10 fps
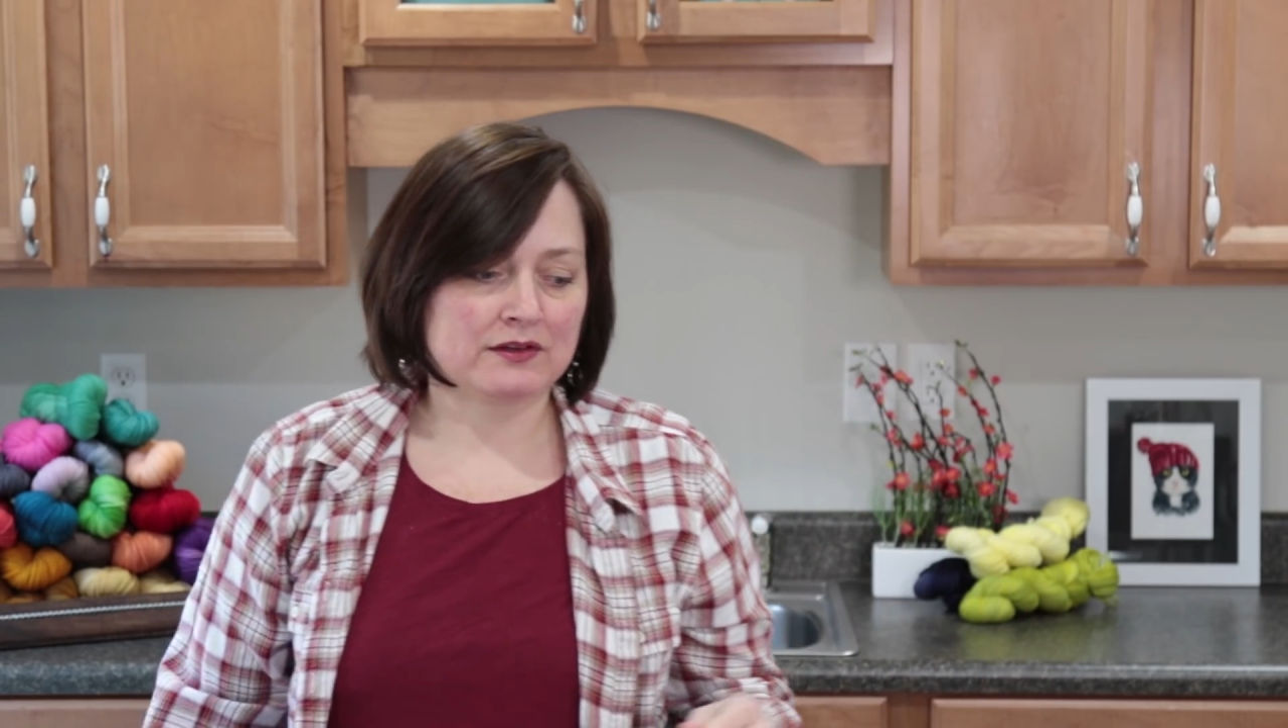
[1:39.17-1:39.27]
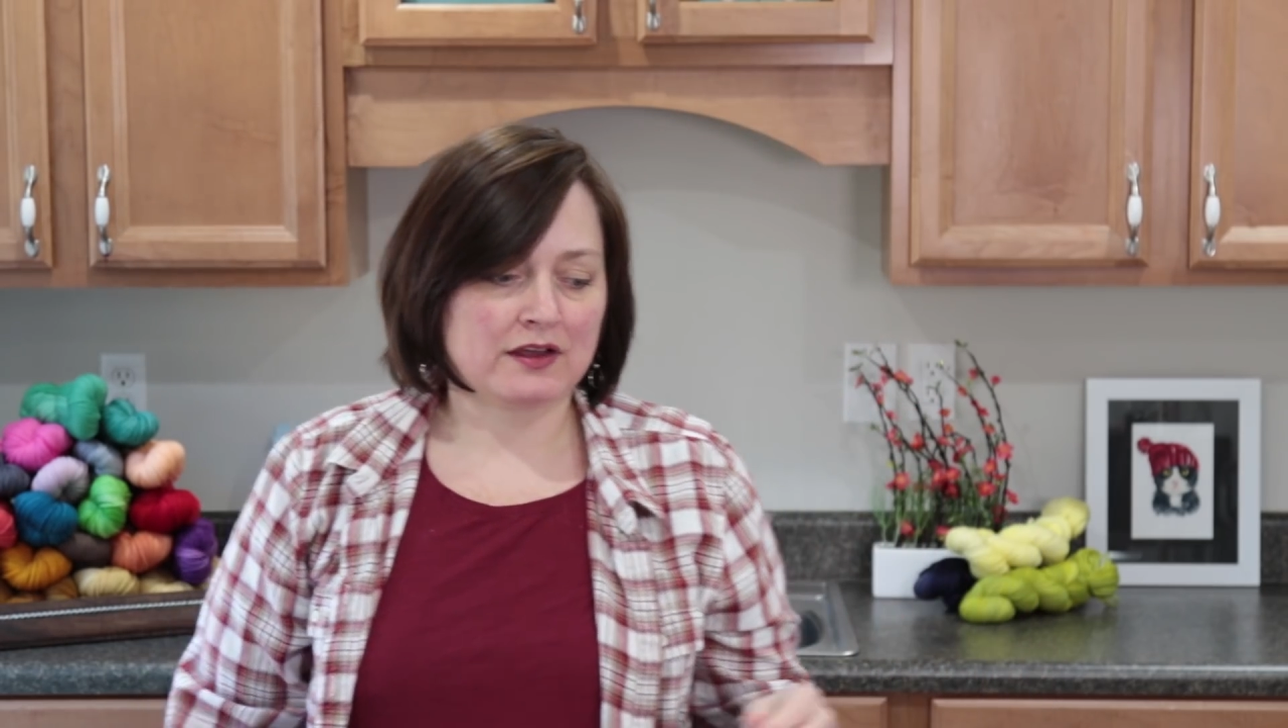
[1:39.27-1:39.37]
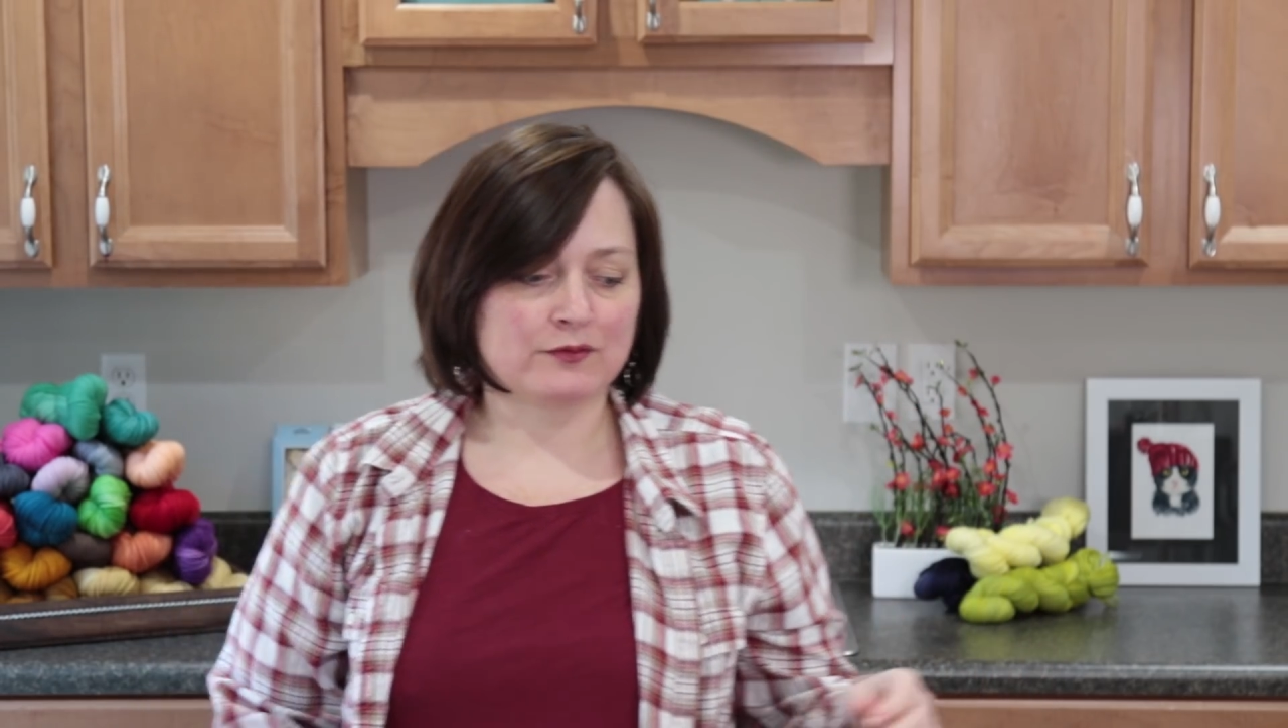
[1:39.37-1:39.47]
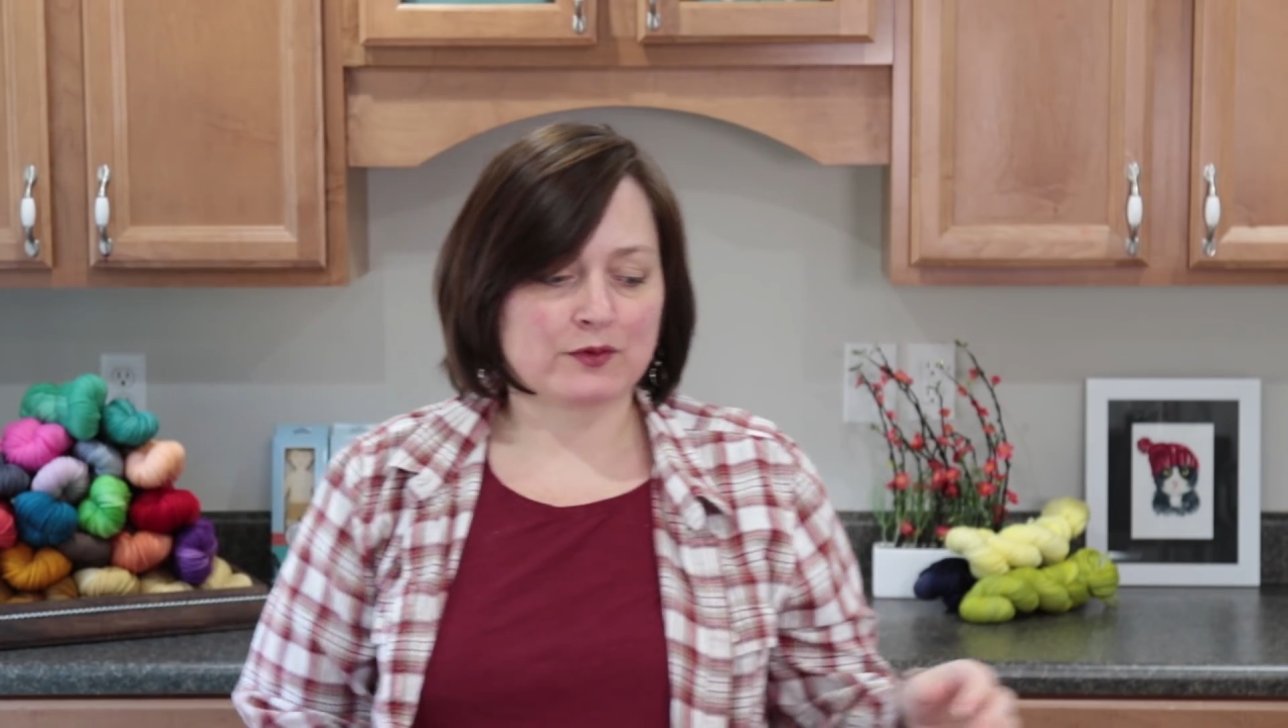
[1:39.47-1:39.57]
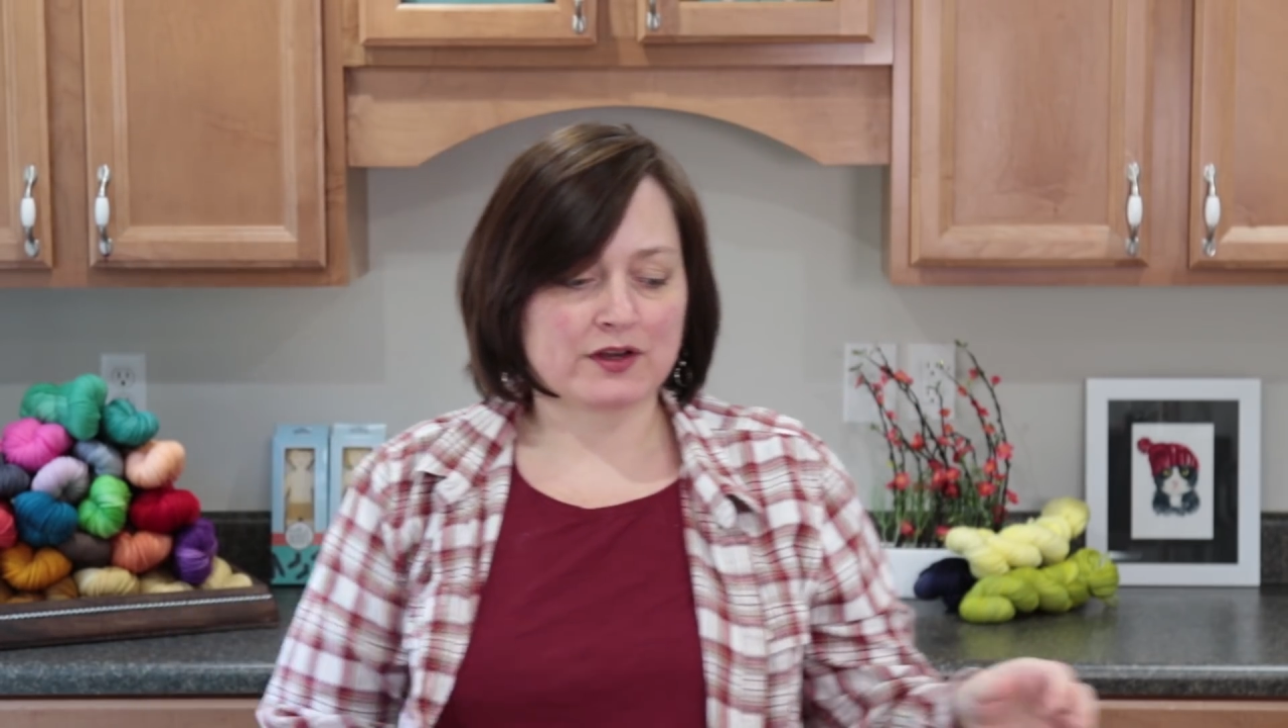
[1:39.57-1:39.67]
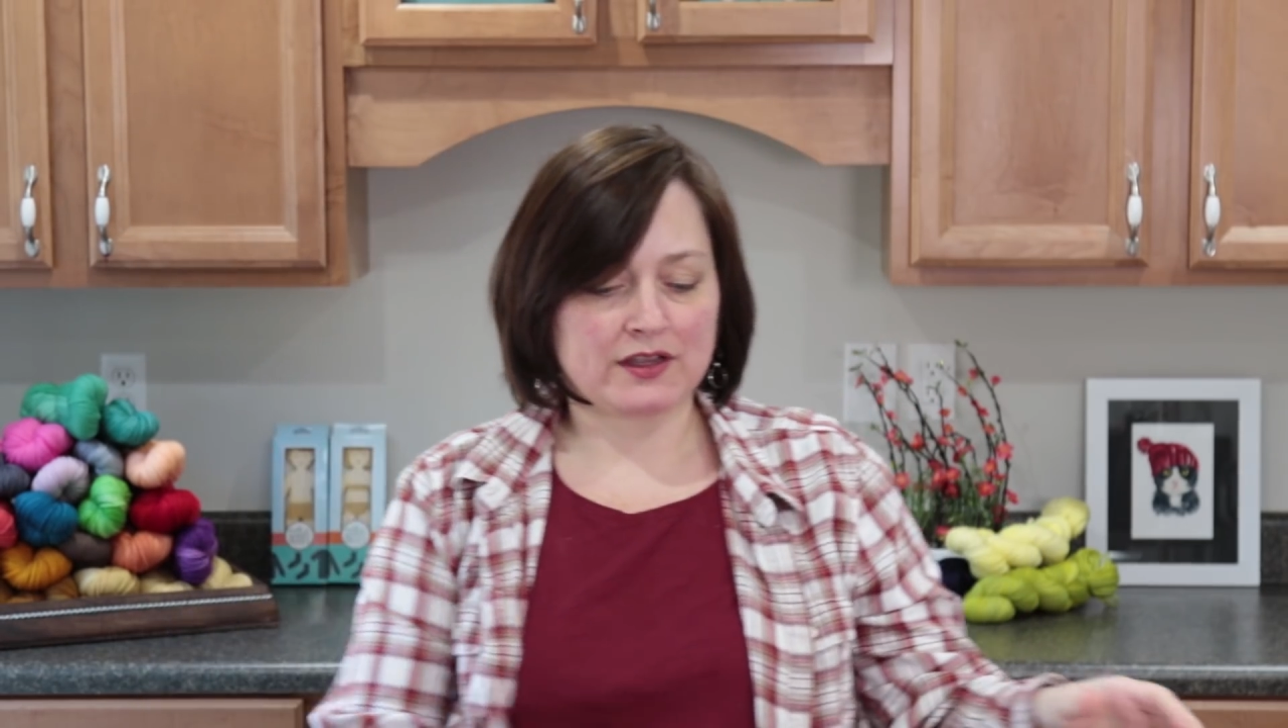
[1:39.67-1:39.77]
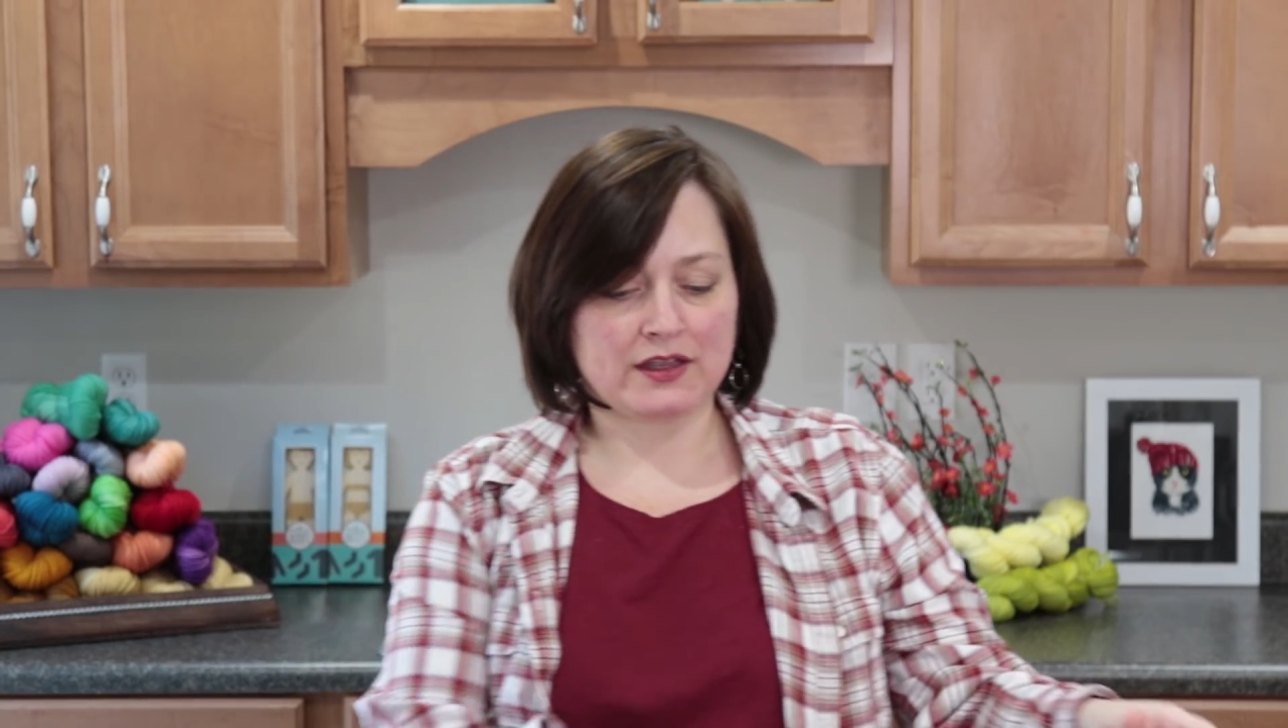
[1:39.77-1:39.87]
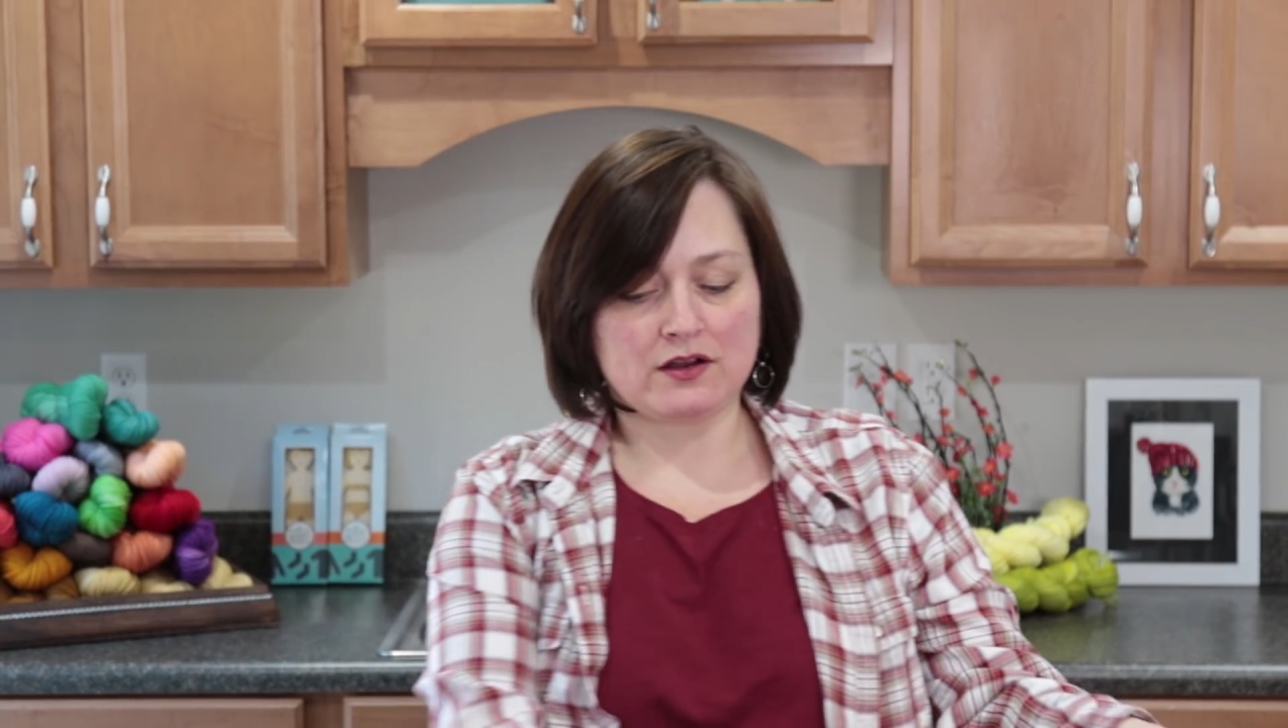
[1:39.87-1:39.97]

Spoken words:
of working